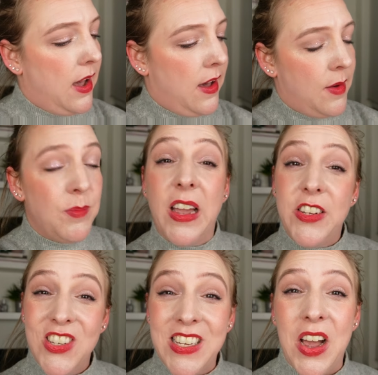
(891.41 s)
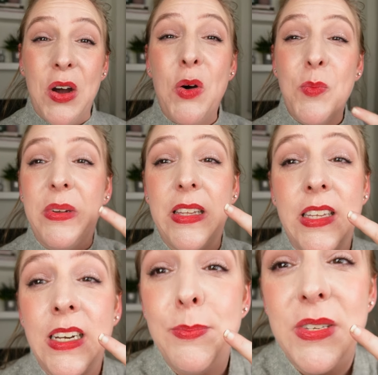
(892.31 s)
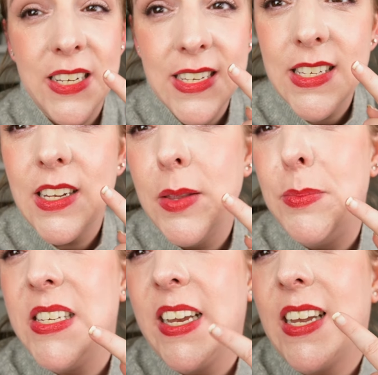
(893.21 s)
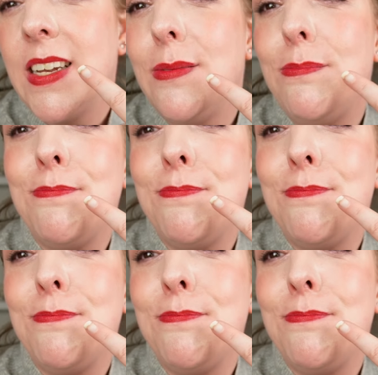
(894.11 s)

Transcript: Um, I just got home. The lipstick is still lipsticking.